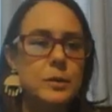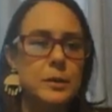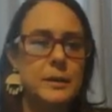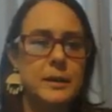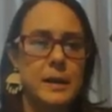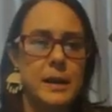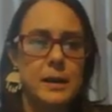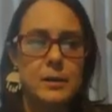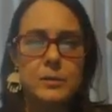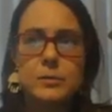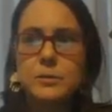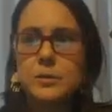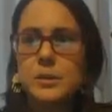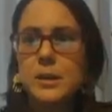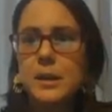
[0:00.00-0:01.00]

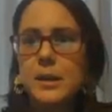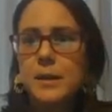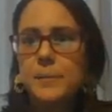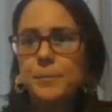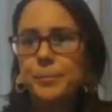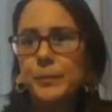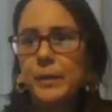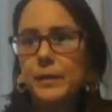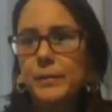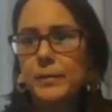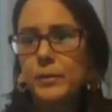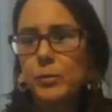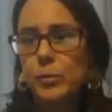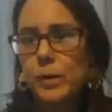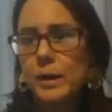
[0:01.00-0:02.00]
account.
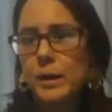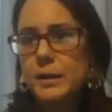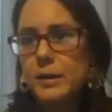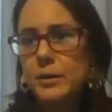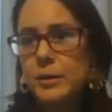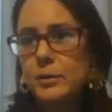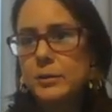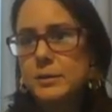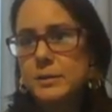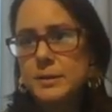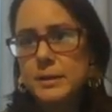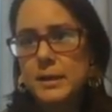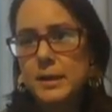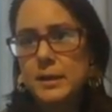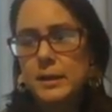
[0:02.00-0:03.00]
Right here, you'll
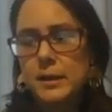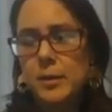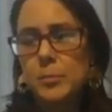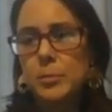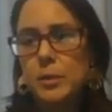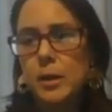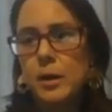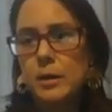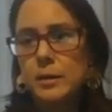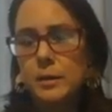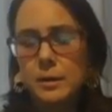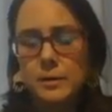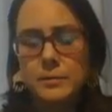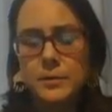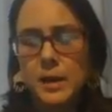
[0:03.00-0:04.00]
see a block
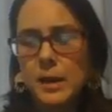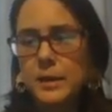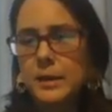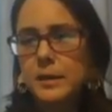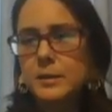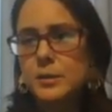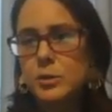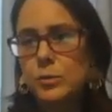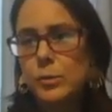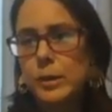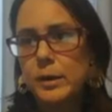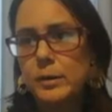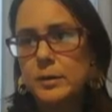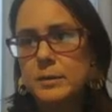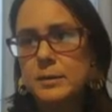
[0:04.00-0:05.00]
of tiny
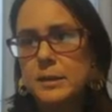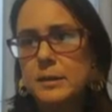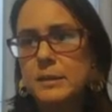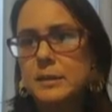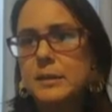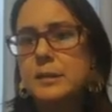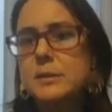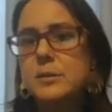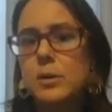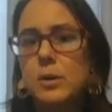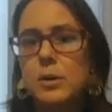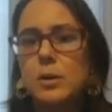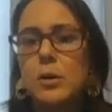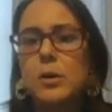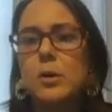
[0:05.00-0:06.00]
squares, and these
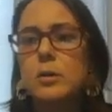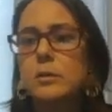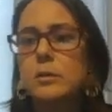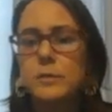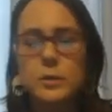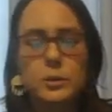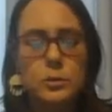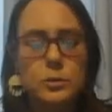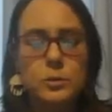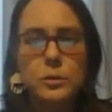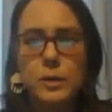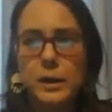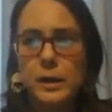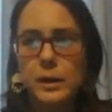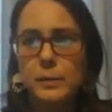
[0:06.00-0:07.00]
are all of the Google
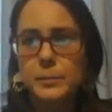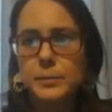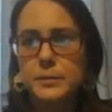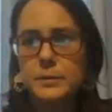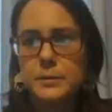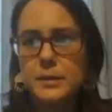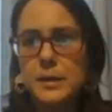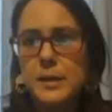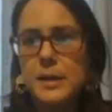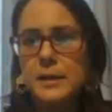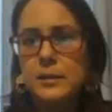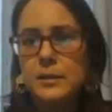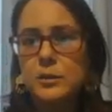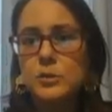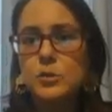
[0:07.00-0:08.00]
apps.
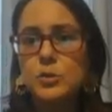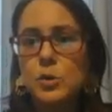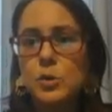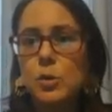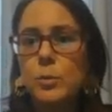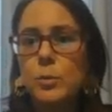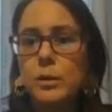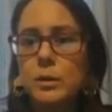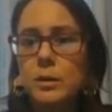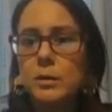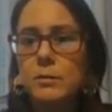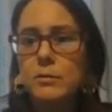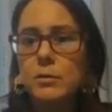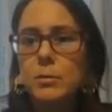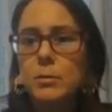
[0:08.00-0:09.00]
There's so many
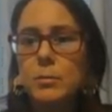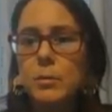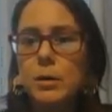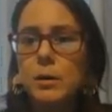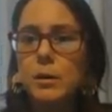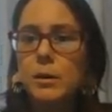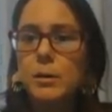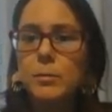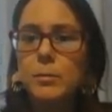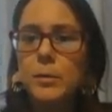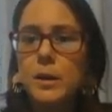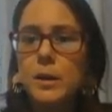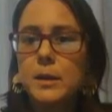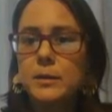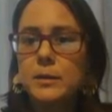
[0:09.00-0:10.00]
of them.
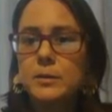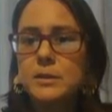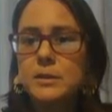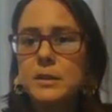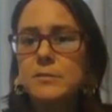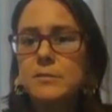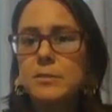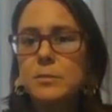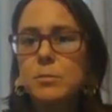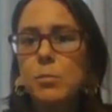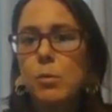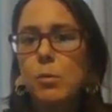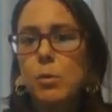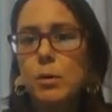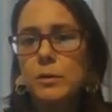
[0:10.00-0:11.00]
There's even
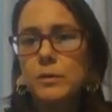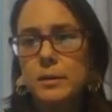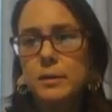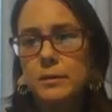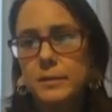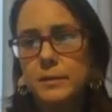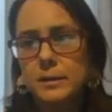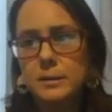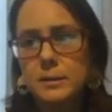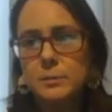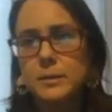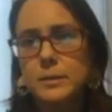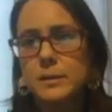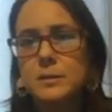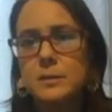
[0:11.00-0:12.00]
more than these,
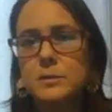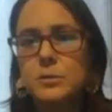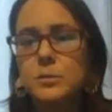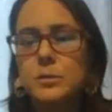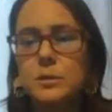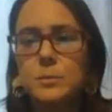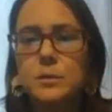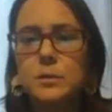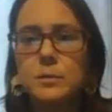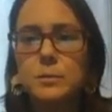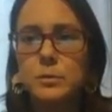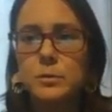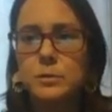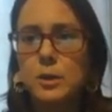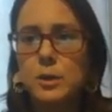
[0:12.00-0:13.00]
but these are some of the
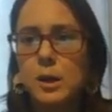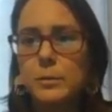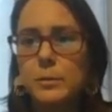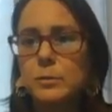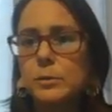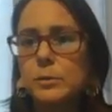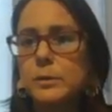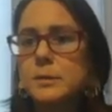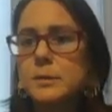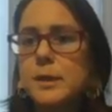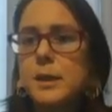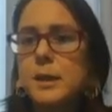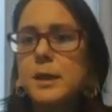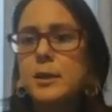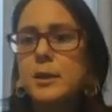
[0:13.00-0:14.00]
most common ones.
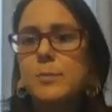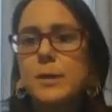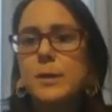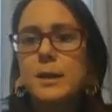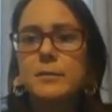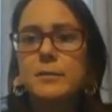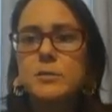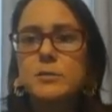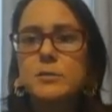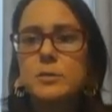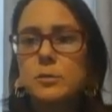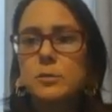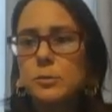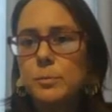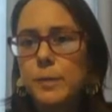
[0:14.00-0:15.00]
You may have used
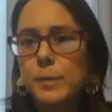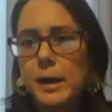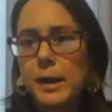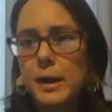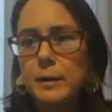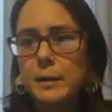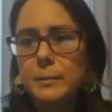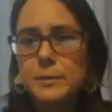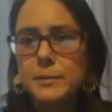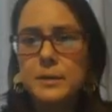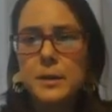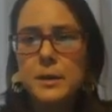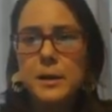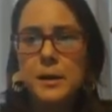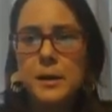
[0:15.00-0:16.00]
Google Maps.
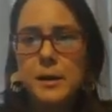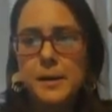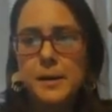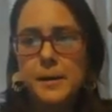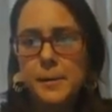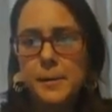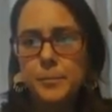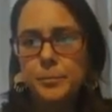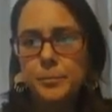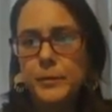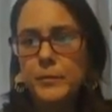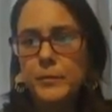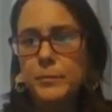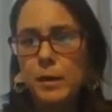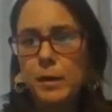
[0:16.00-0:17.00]

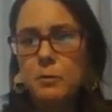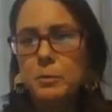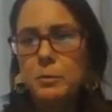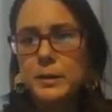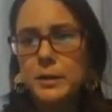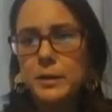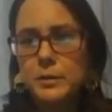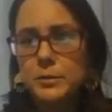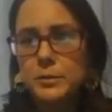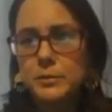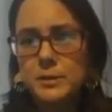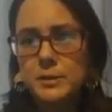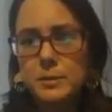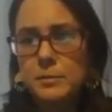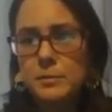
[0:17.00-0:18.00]
You've probably used
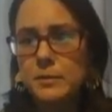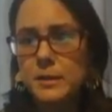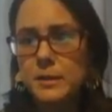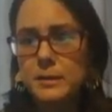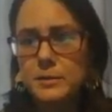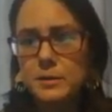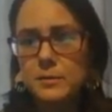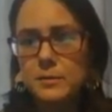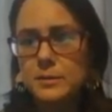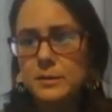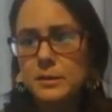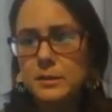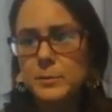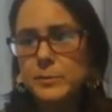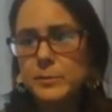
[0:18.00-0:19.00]
some of these
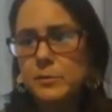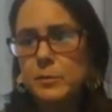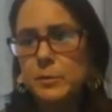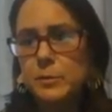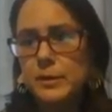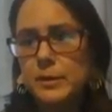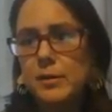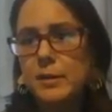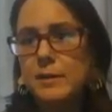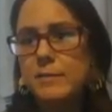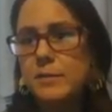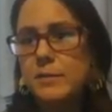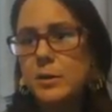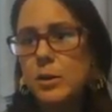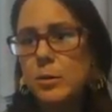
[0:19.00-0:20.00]
services before without
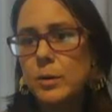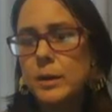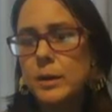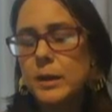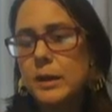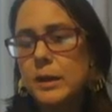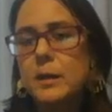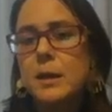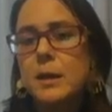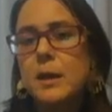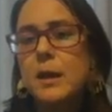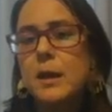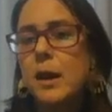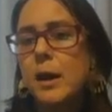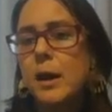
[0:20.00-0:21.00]
even knowing it.
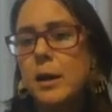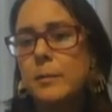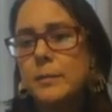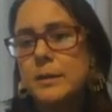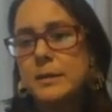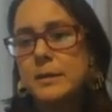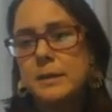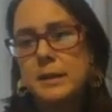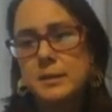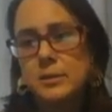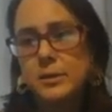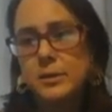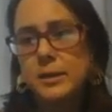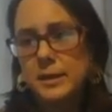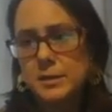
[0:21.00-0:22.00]
These days,
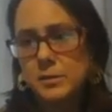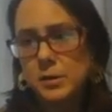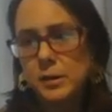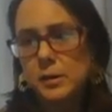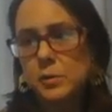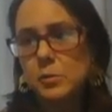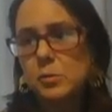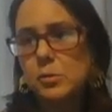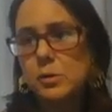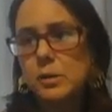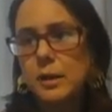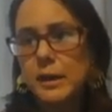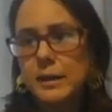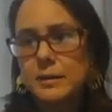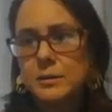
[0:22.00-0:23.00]
our kids are in Google
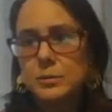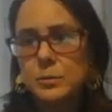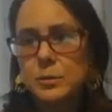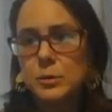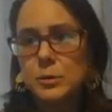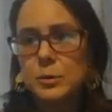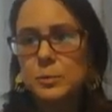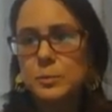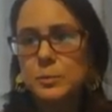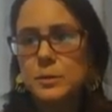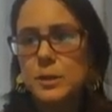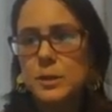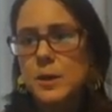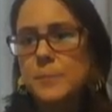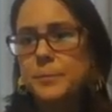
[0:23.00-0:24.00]
Classrooms.
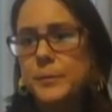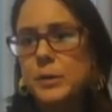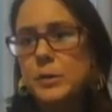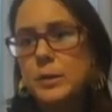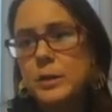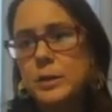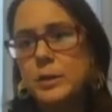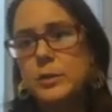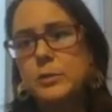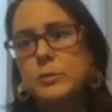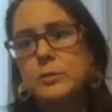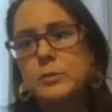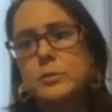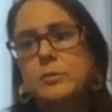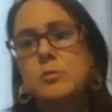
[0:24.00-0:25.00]
You can
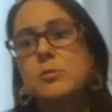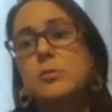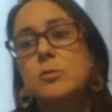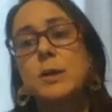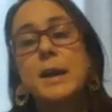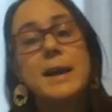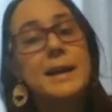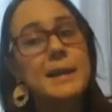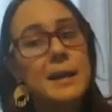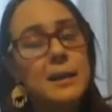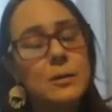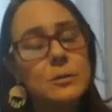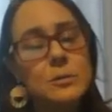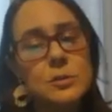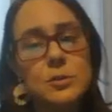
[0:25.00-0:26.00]
use Google
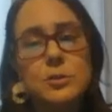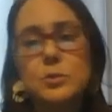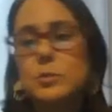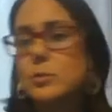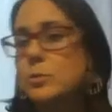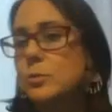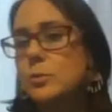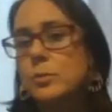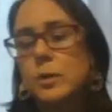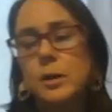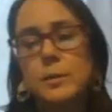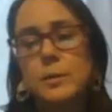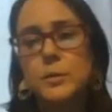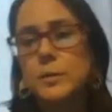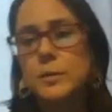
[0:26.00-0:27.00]
Hangouts to
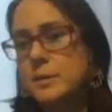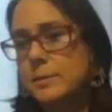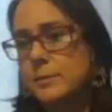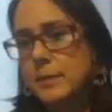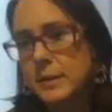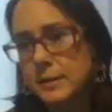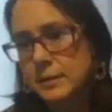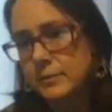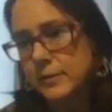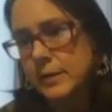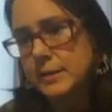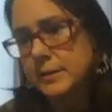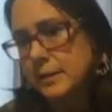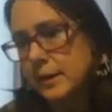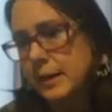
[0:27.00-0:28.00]
do the same thing as
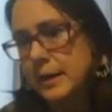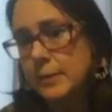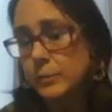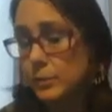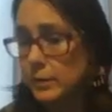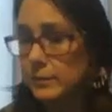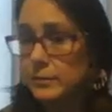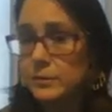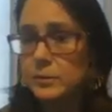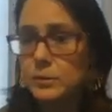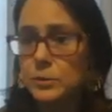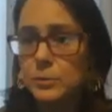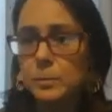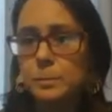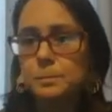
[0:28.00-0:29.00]
FaceTime or even
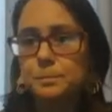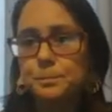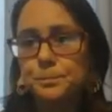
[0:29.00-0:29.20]
Zoom.